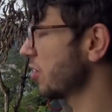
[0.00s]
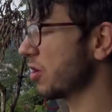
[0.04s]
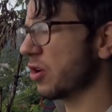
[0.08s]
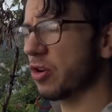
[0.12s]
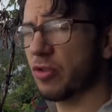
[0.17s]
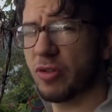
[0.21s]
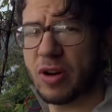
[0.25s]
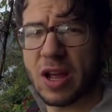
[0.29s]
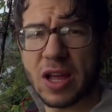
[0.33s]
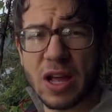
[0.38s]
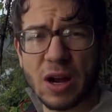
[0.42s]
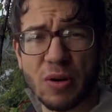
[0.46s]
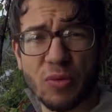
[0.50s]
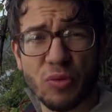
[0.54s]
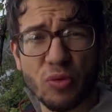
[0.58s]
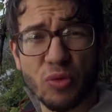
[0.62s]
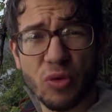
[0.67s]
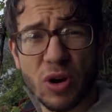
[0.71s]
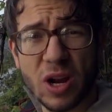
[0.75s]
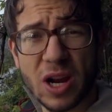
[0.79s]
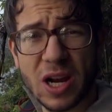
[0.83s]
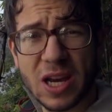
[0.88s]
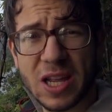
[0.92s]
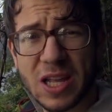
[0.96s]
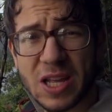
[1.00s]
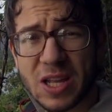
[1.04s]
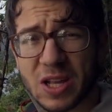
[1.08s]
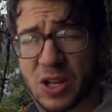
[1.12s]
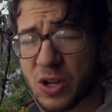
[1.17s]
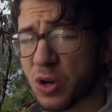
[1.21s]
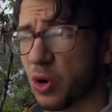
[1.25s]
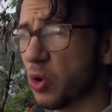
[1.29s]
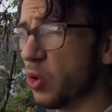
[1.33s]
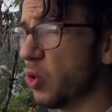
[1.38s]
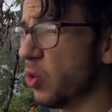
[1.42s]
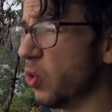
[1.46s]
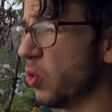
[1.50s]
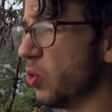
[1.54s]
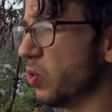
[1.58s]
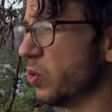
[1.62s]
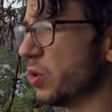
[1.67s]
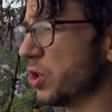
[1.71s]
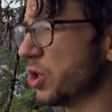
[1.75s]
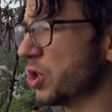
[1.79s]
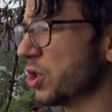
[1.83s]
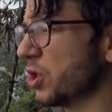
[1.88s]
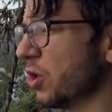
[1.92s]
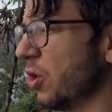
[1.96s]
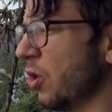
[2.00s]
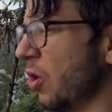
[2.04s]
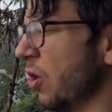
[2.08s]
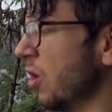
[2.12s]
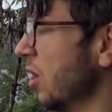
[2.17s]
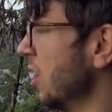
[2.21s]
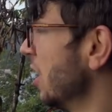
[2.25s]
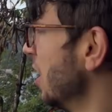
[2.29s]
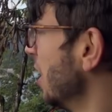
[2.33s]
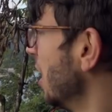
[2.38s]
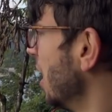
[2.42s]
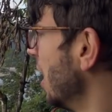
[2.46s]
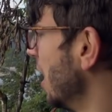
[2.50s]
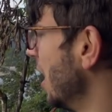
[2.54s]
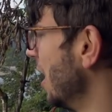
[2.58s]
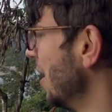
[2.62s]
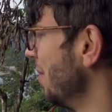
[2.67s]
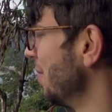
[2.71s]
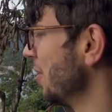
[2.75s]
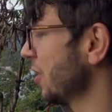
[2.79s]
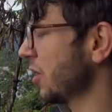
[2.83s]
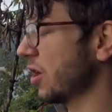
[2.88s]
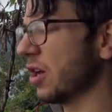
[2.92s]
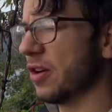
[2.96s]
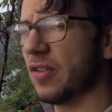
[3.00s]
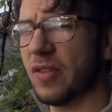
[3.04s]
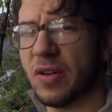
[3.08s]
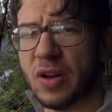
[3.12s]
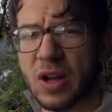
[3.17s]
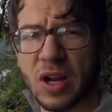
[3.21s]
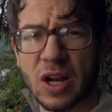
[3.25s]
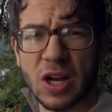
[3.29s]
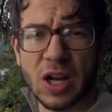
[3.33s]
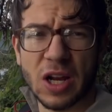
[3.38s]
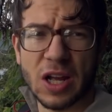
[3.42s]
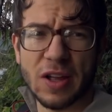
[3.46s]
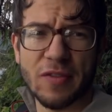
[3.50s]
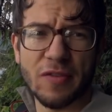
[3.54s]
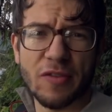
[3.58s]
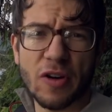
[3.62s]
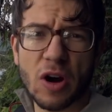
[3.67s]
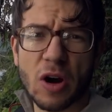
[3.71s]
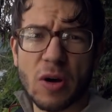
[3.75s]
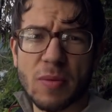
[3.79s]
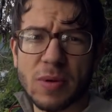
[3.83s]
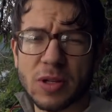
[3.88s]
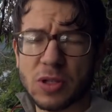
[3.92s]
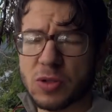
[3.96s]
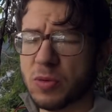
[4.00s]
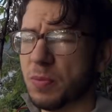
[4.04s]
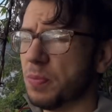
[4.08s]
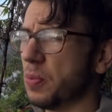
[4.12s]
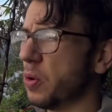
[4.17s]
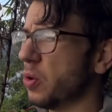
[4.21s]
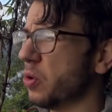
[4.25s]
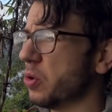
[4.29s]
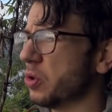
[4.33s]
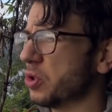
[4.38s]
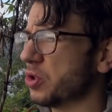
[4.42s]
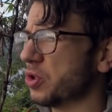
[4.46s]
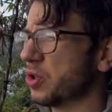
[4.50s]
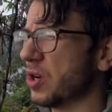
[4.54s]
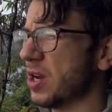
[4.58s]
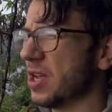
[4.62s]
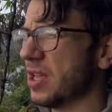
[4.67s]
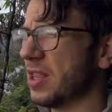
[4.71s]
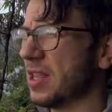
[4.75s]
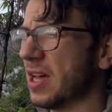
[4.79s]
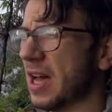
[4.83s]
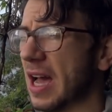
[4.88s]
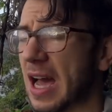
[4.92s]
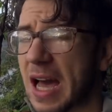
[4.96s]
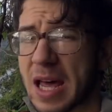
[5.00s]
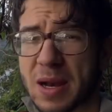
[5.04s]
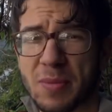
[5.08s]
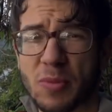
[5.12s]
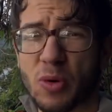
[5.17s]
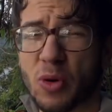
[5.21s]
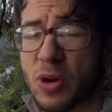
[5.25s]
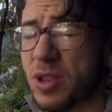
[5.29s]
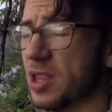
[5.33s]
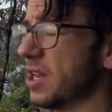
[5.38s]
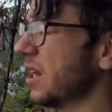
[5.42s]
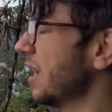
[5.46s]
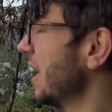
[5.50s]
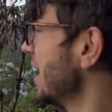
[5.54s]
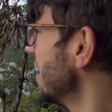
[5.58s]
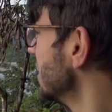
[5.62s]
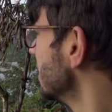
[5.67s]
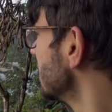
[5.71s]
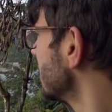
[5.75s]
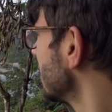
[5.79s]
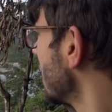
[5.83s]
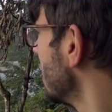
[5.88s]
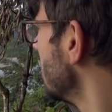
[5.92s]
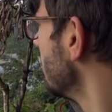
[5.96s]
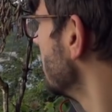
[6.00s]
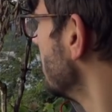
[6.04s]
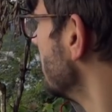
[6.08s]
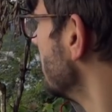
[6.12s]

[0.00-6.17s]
could create a really cool shot, a kind of environmental portrait, that animal in the landscape